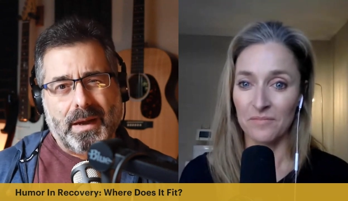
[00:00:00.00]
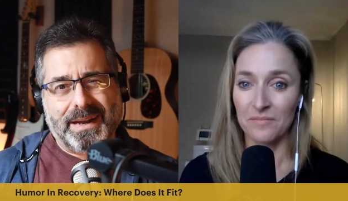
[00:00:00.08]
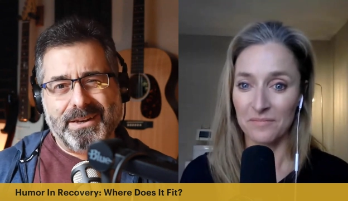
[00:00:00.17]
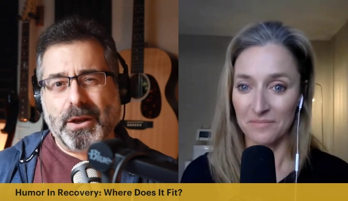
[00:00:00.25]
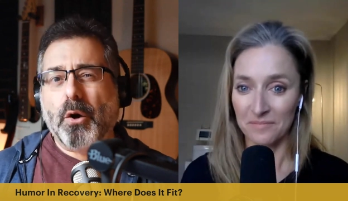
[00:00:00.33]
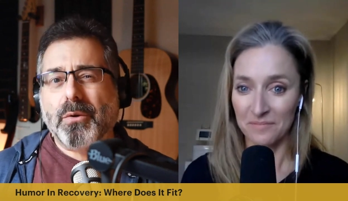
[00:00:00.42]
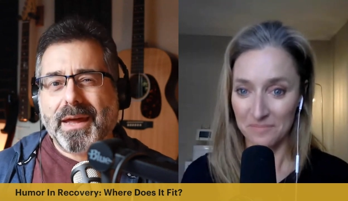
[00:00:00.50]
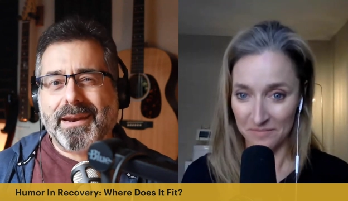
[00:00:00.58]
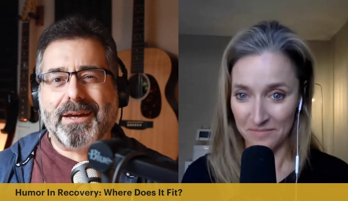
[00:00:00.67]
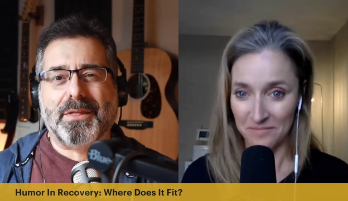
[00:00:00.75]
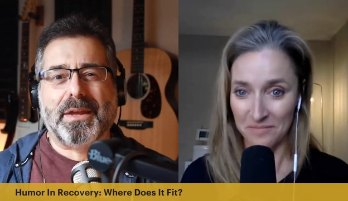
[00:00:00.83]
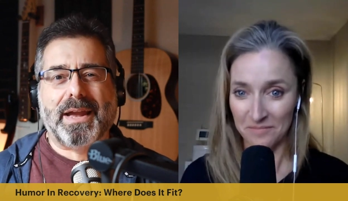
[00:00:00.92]
Speaker 1: I know
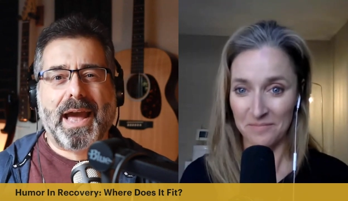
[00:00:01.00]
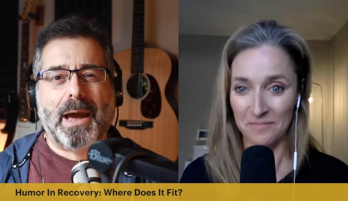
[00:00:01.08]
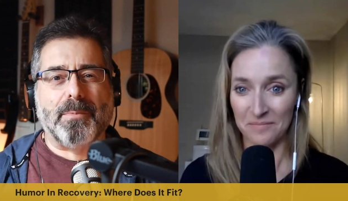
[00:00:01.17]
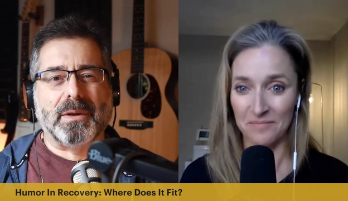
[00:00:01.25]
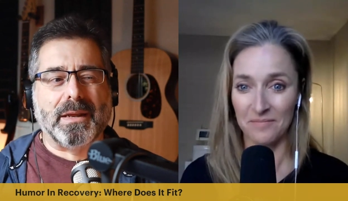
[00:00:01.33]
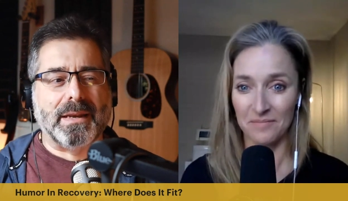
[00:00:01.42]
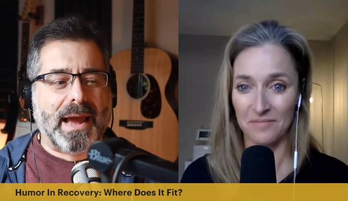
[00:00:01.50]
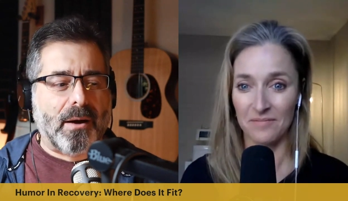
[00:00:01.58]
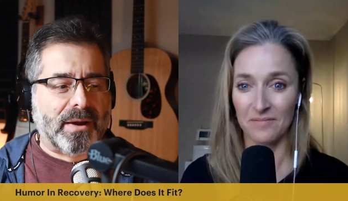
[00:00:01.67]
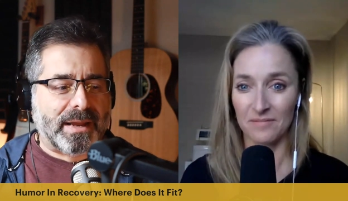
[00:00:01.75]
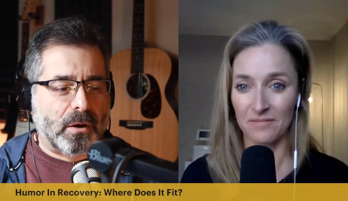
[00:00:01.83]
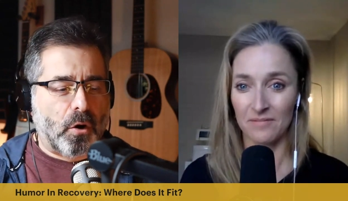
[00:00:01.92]
that nothing happened. And
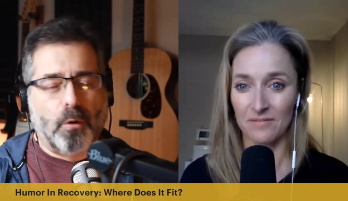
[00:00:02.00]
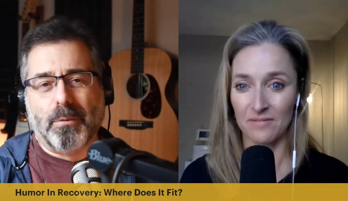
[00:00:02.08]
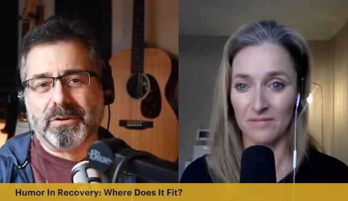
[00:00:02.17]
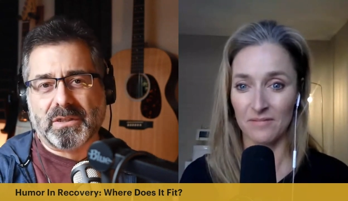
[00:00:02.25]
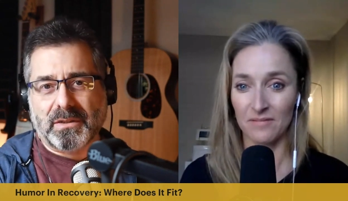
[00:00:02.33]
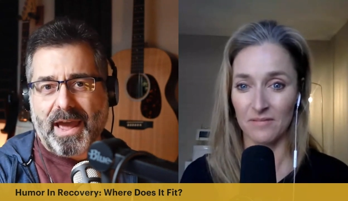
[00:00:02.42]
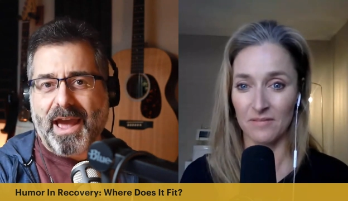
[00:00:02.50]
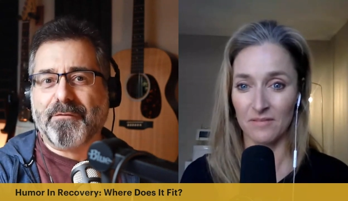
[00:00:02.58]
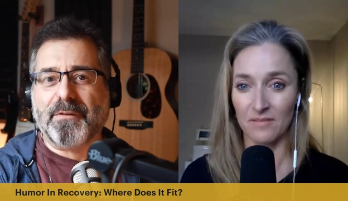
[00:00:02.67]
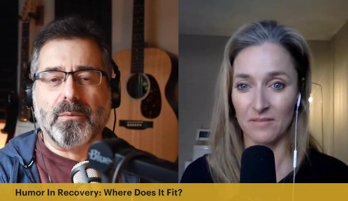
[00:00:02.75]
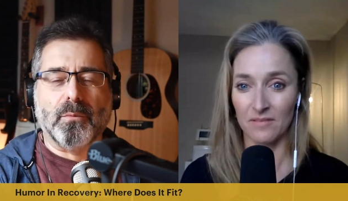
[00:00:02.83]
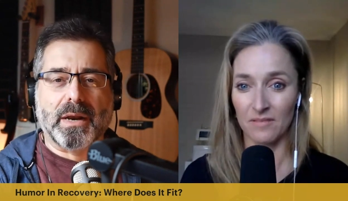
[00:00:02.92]
now I can almost
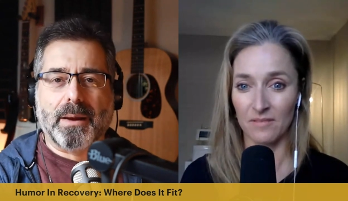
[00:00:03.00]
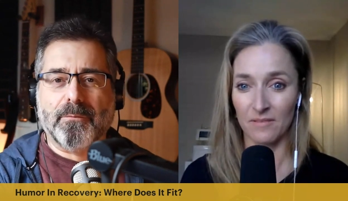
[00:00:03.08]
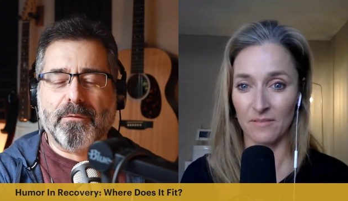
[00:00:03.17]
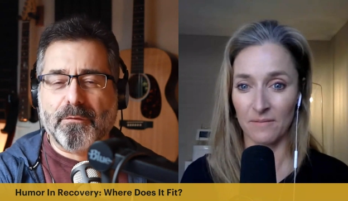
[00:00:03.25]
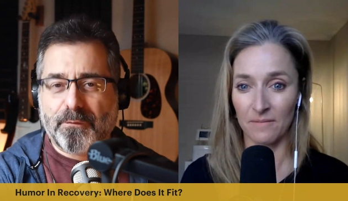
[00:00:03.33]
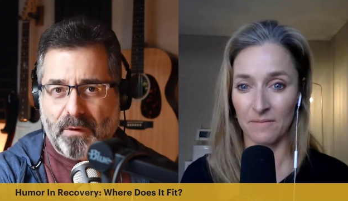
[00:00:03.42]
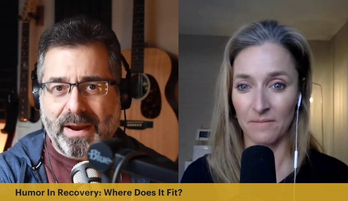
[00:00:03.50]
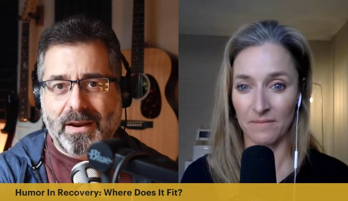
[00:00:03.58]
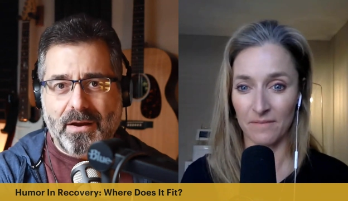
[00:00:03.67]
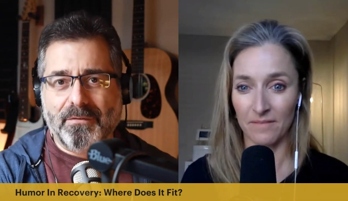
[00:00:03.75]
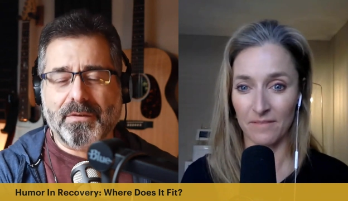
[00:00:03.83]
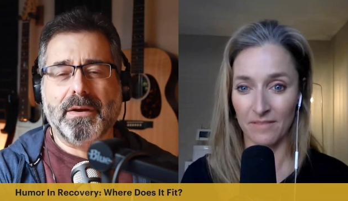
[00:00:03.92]
laugh at what I'm
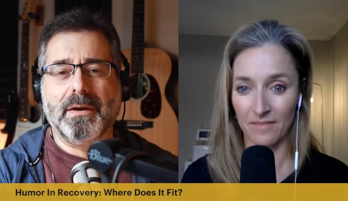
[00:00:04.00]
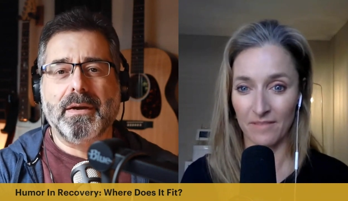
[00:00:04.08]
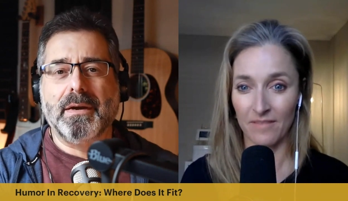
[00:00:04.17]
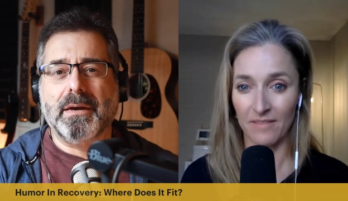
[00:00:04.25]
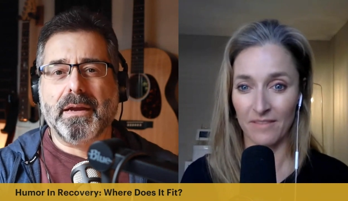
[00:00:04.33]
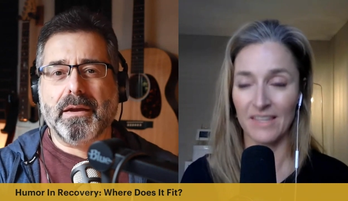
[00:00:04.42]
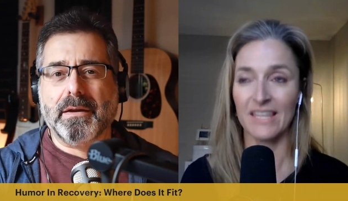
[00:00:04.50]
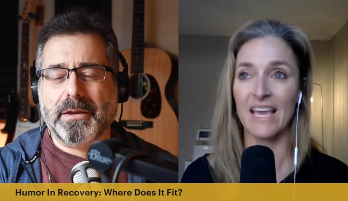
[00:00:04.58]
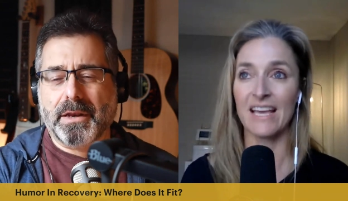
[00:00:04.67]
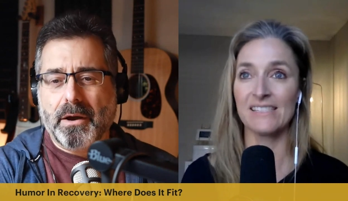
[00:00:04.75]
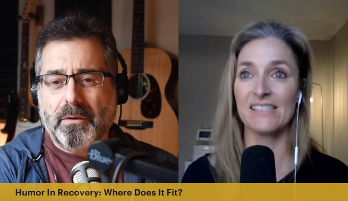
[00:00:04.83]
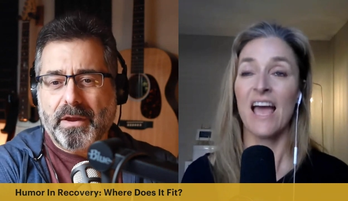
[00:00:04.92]
afraid of.
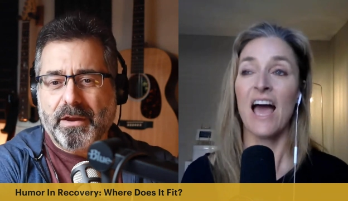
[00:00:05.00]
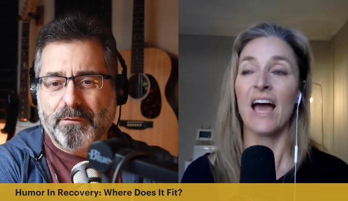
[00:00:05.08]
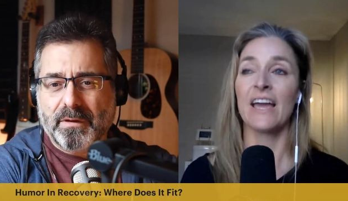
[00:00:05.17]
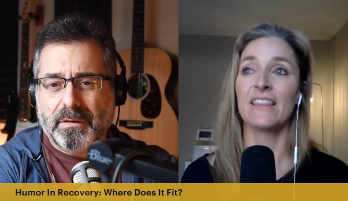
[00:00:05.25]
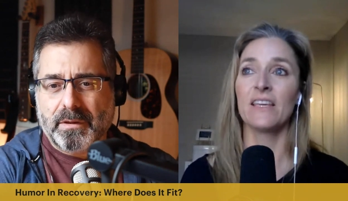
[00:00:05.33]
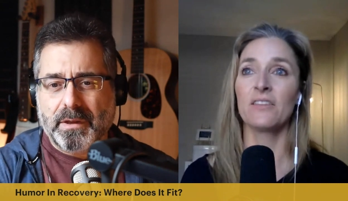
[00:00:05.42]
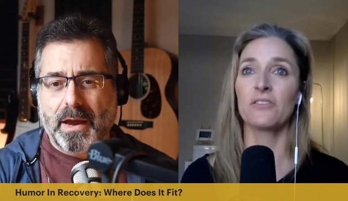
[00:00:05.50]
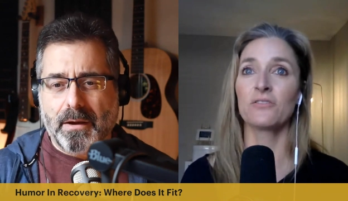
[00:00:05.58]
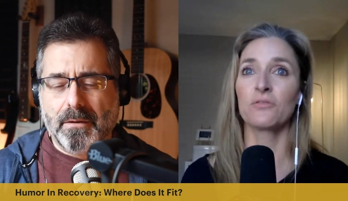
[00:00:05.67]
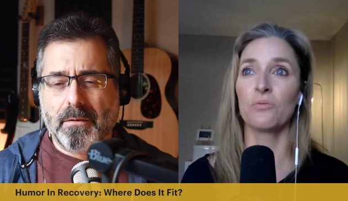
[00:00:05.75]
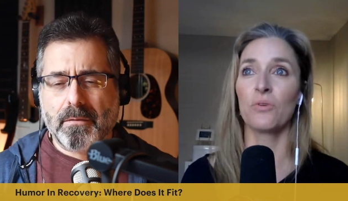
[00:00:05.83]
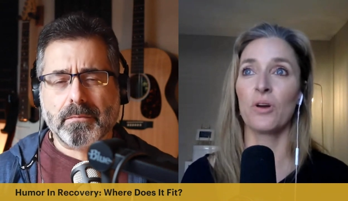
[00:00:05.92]
Yes. If, I think yeah.
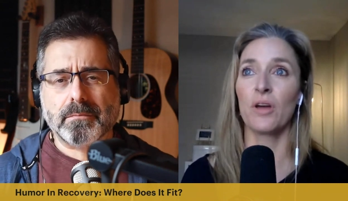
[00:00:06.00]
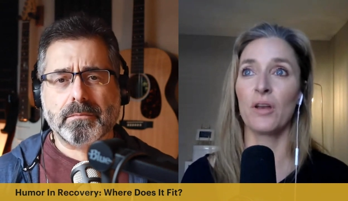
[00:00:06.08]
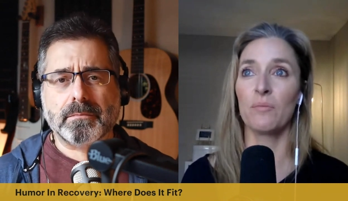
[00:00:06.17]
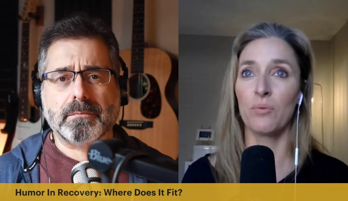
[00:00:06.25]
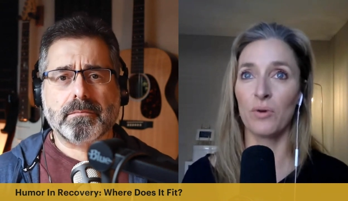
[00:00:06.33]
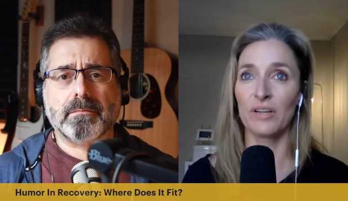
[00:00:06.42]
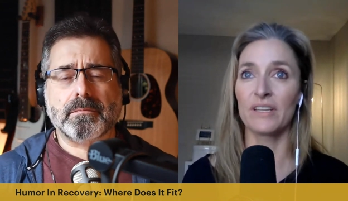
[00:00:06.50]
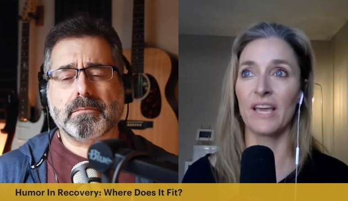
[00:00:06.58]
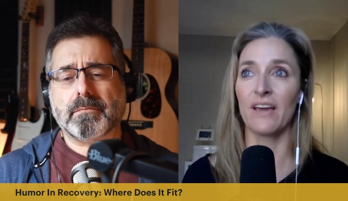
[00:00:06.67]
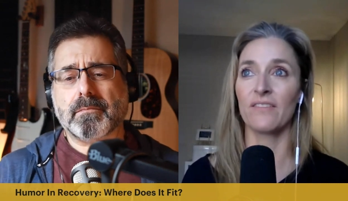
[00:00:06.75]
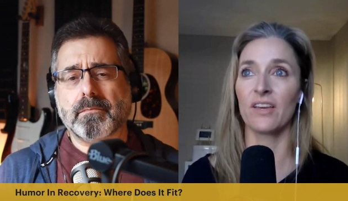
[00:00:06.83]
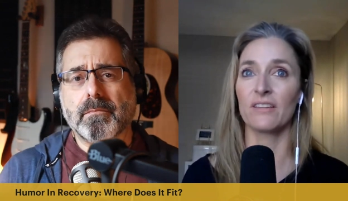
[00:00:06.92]
Speaker 2: there's an
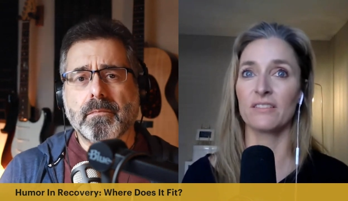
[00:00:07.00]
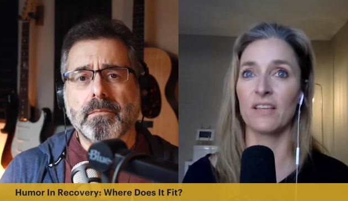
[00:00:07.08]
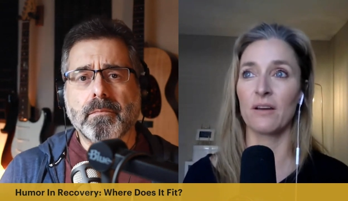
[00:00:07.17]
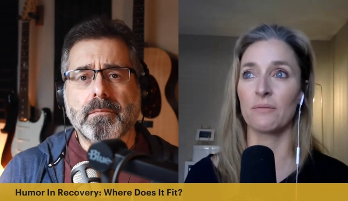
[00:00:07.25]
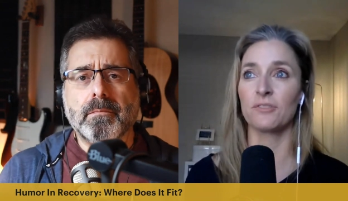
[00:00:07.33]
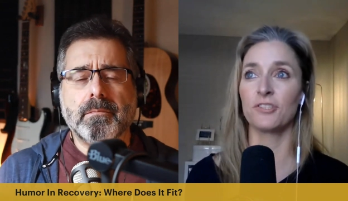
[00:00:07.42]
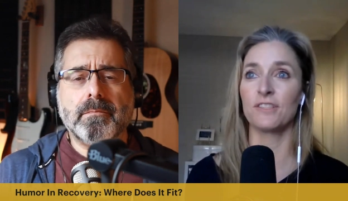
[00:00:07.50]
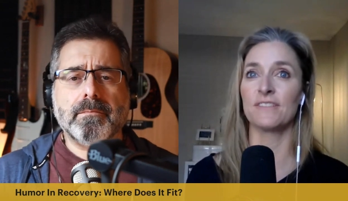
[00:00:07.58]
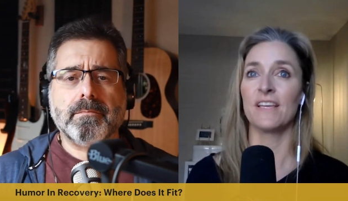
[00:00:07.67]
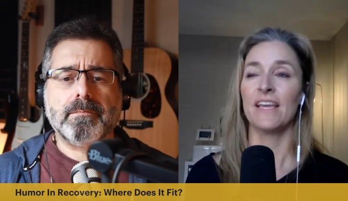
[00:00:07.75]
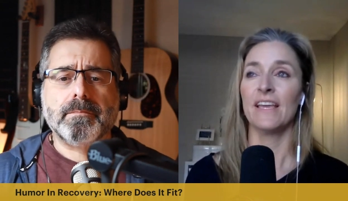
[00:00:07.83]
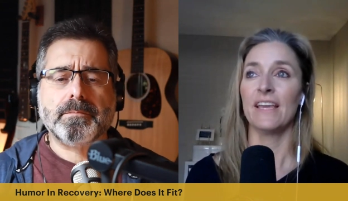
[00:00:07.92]
important caveat to that, which
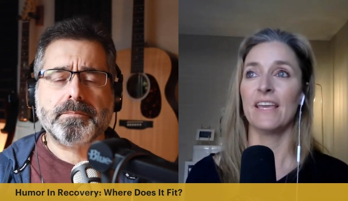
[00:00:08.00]
is